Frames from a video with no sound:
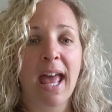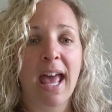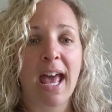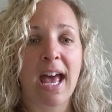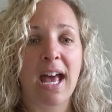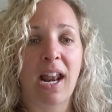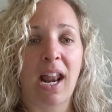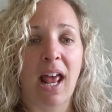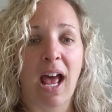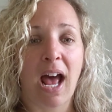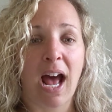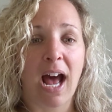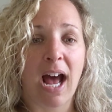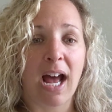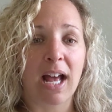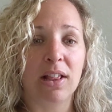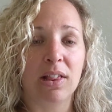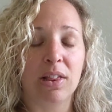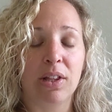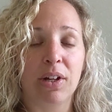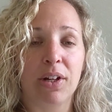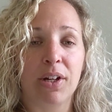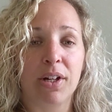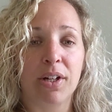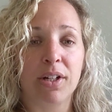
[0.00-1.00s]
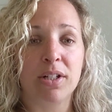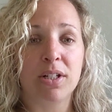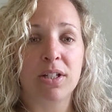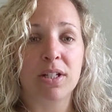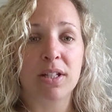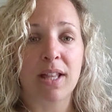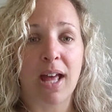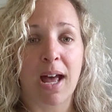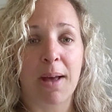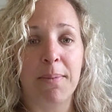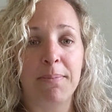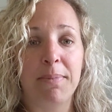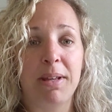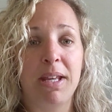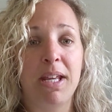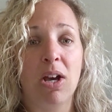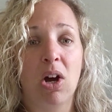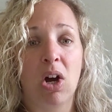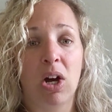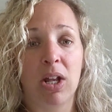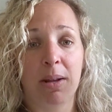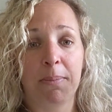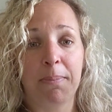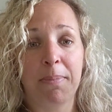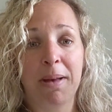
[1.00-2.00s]
And I learned that me
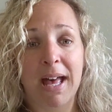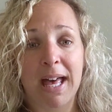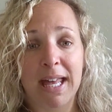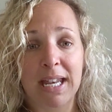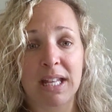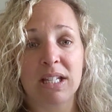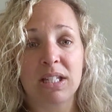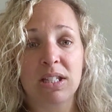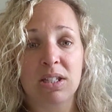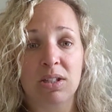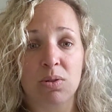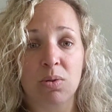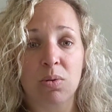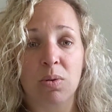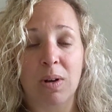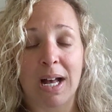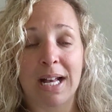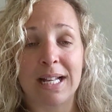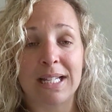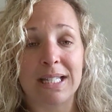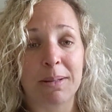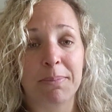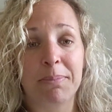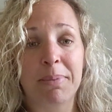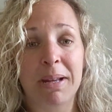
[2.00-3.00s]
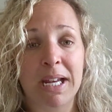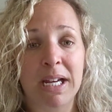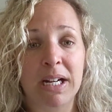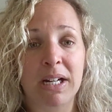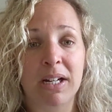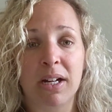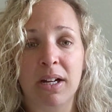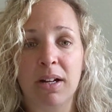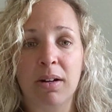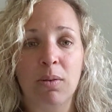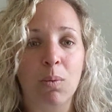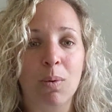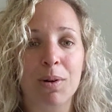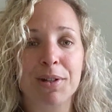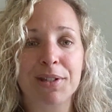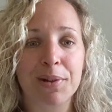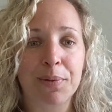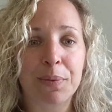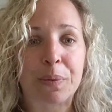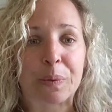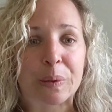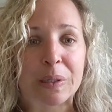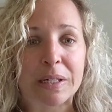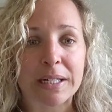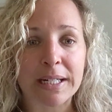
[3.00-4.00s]
on a pedestal as a parent
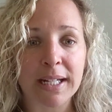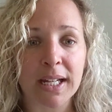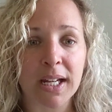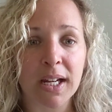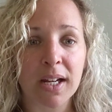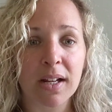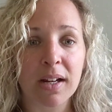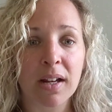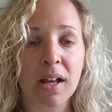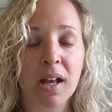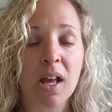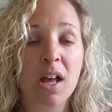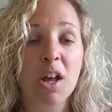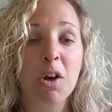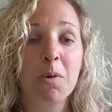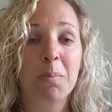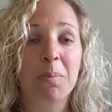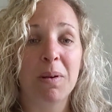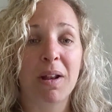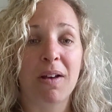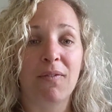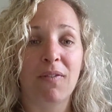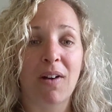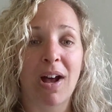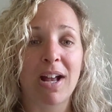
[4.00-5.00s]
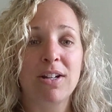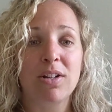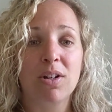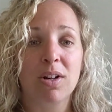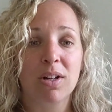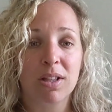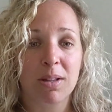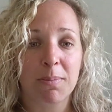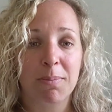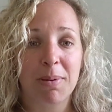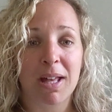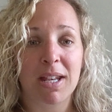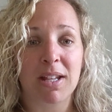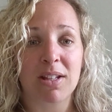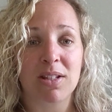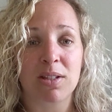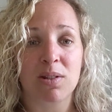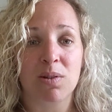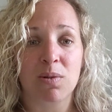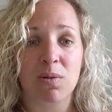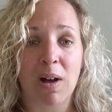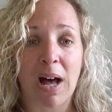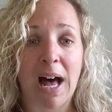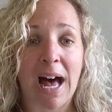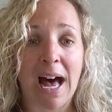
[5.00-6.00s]
wasn't working. But if I took the
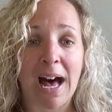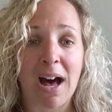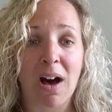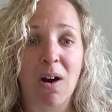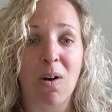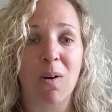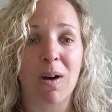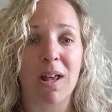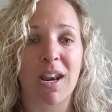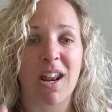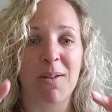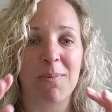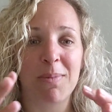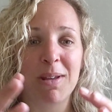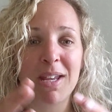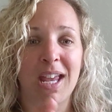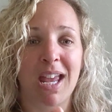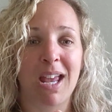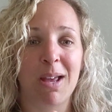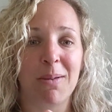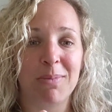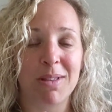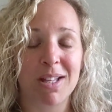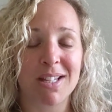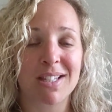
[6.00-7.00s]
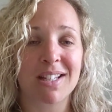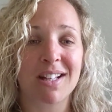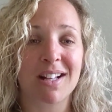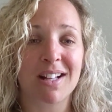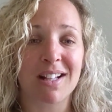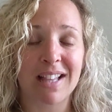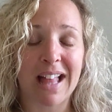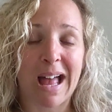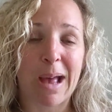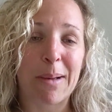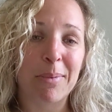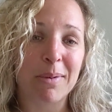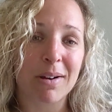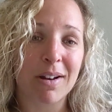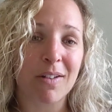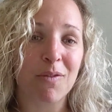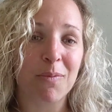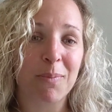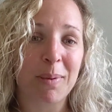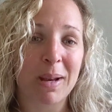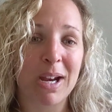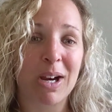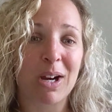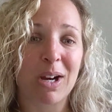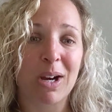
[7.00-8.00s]
pedestal out and I became this collaborative
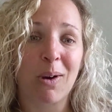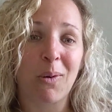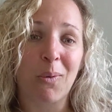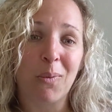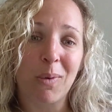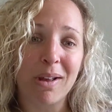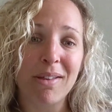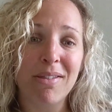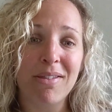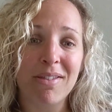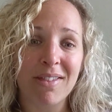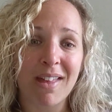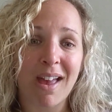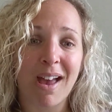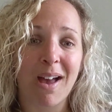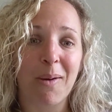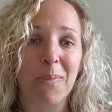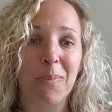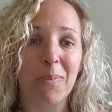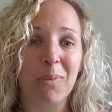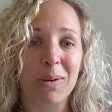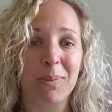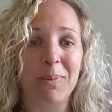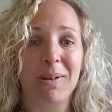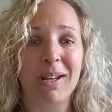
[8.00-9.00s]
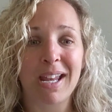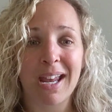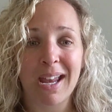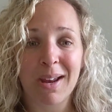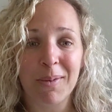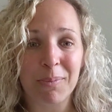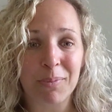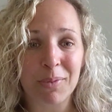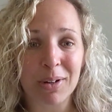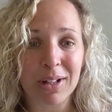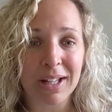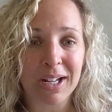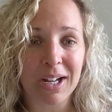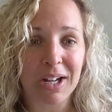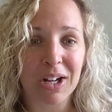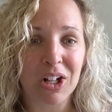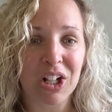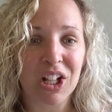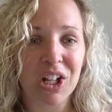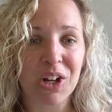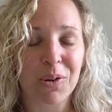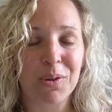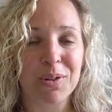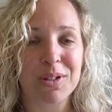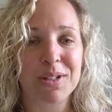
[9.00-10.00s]
parent with them, we became really
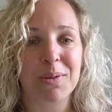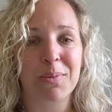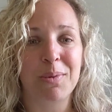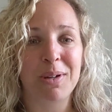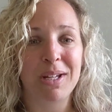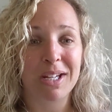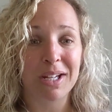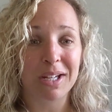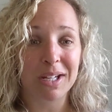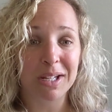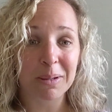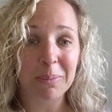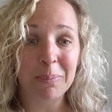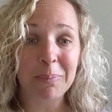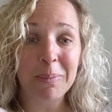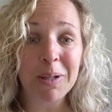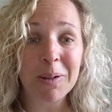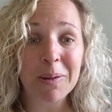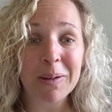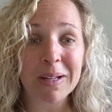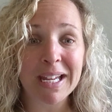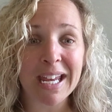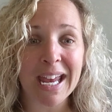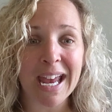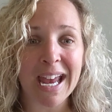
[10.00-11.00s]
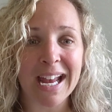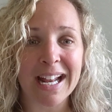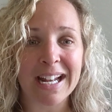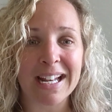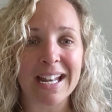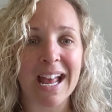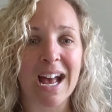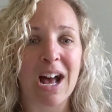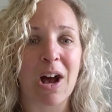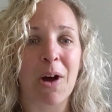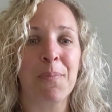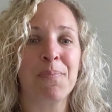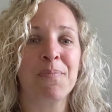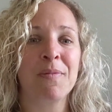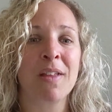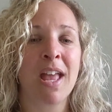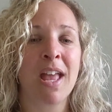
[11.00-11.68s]
close, so we could communicate now.